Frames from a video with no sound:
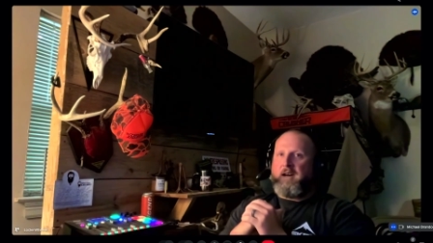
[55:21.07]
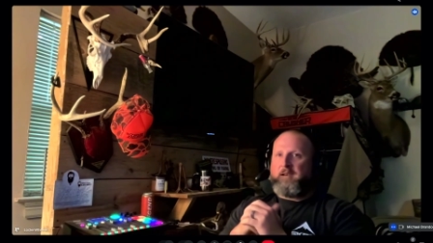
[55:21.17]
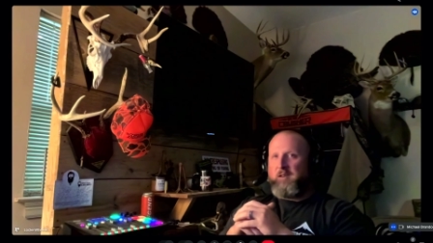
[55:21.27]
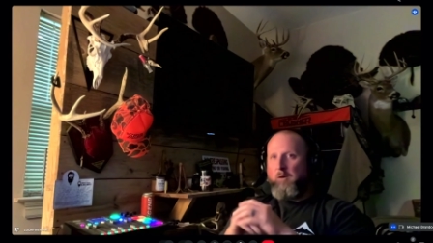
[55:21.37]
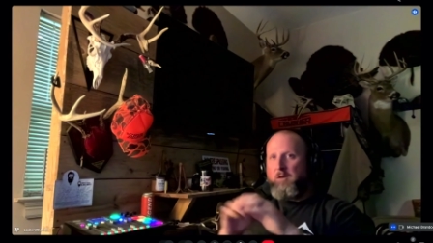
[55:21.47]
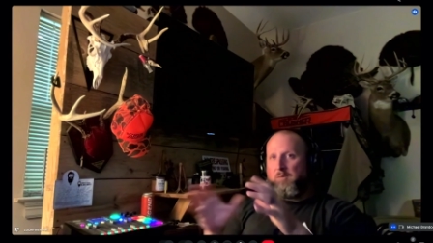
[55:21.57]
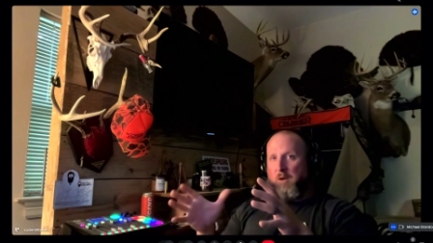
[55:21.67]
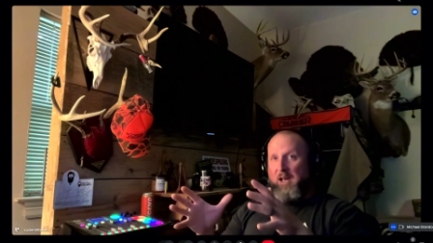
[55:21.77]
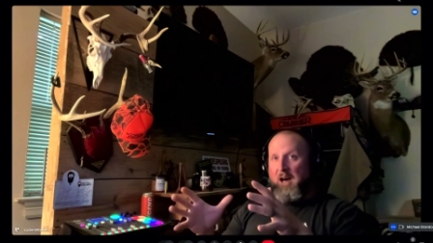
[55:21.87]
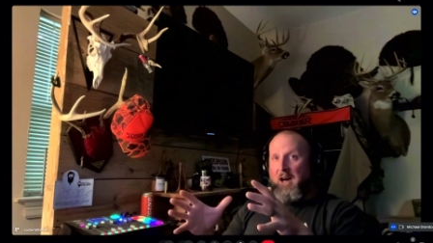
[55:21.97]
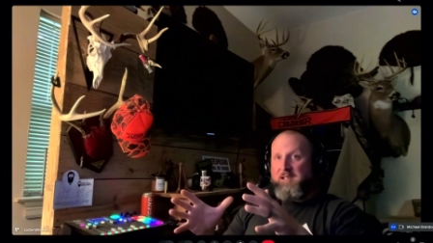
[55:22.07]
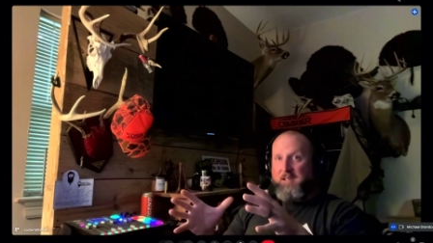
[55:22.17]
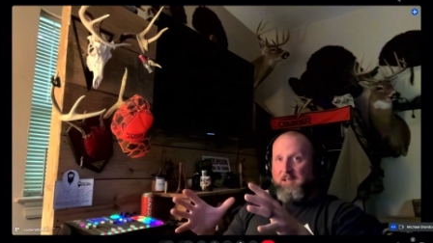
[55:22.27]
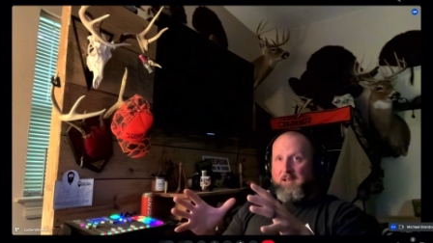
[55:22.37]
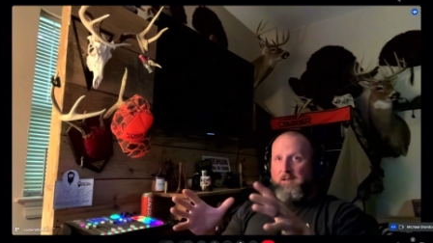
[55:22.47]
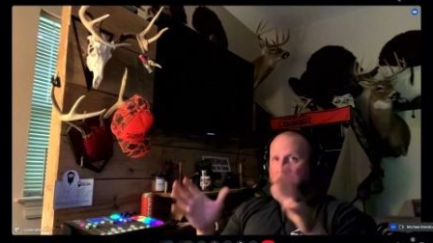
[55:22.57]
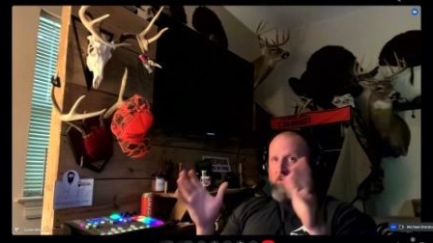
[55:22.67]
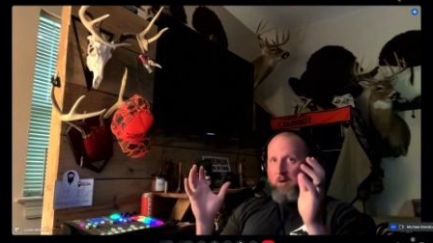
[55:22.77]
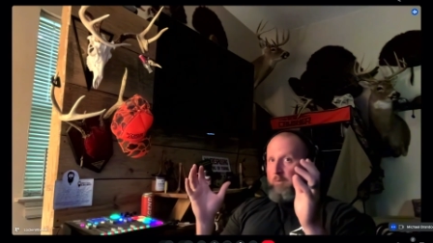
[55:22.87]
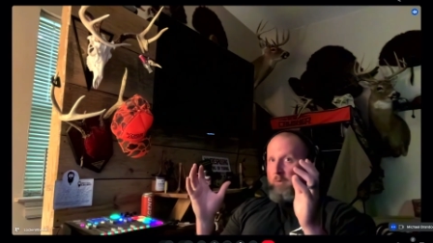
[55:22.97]
And so it's really isolated. There's
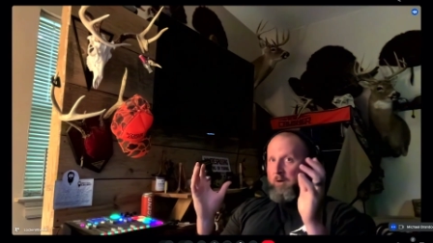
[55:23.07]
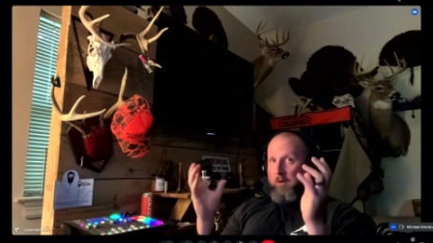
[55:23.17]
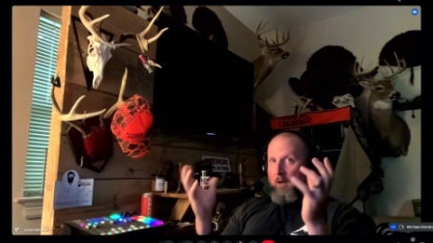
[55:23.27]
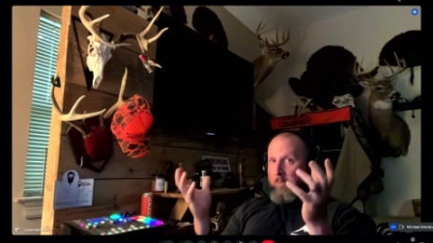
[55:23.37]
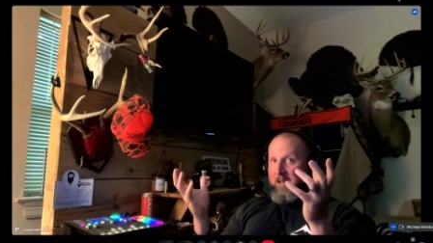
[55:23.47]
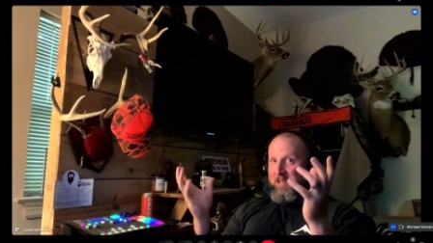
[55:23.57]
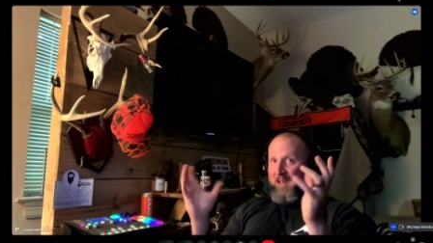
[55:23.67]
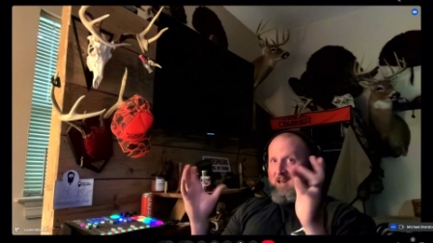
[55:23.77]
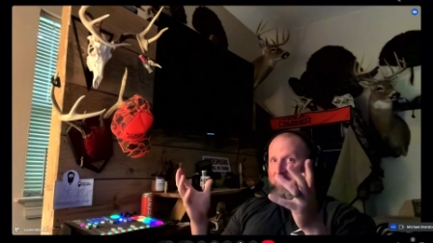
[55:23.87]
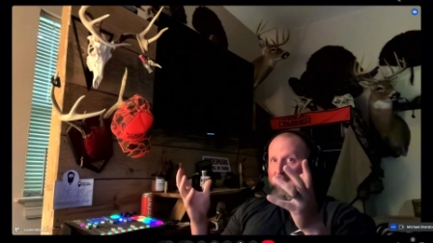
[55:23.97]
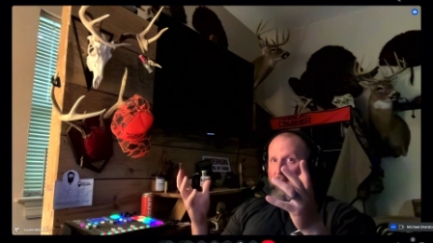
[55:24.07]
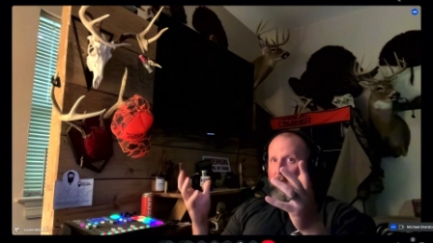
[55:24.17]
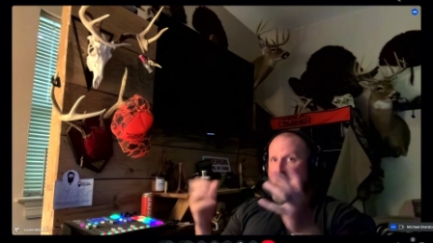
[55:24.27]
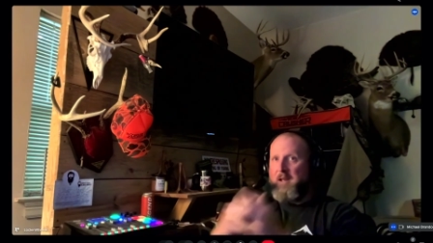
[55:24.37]
no real, I mean, it's kind of landlocked.